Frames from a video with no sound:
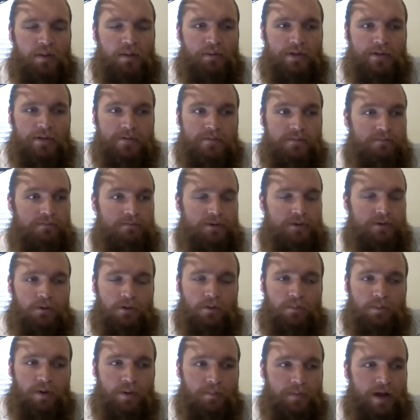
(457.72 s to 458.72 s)
I've been
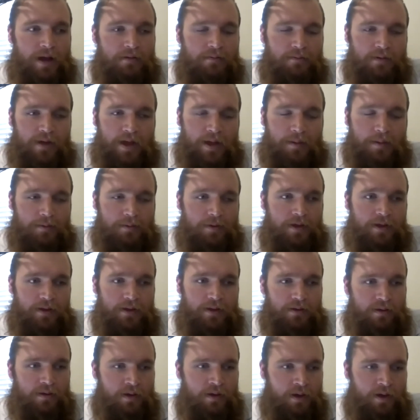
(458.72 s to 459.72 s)
told by my
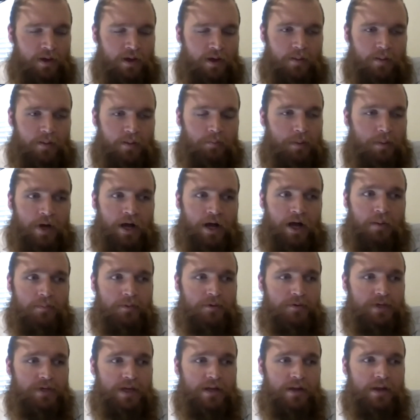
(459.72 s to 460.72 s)
family and my
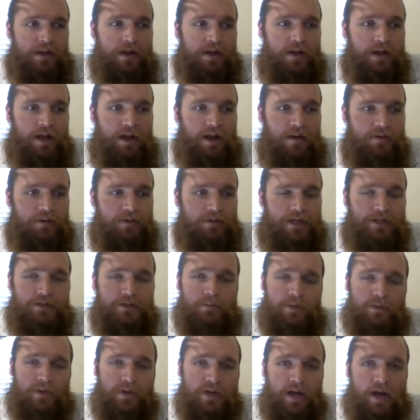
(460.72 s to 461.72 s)
mom, who's had a lot of
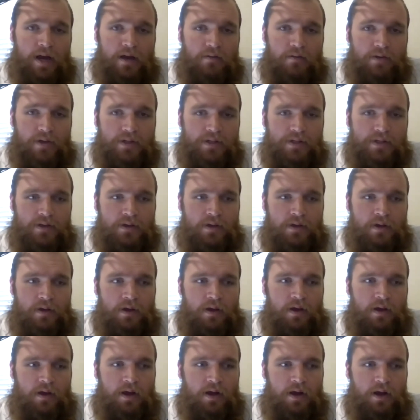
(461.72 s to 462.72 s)
conversations with the
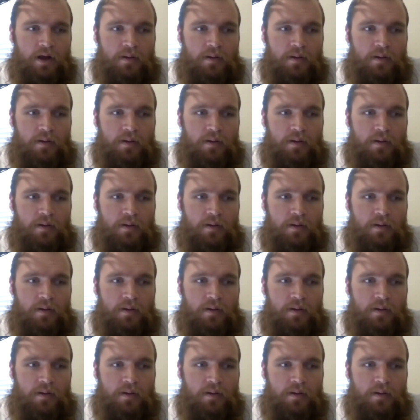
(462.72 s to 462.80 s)
Donovans,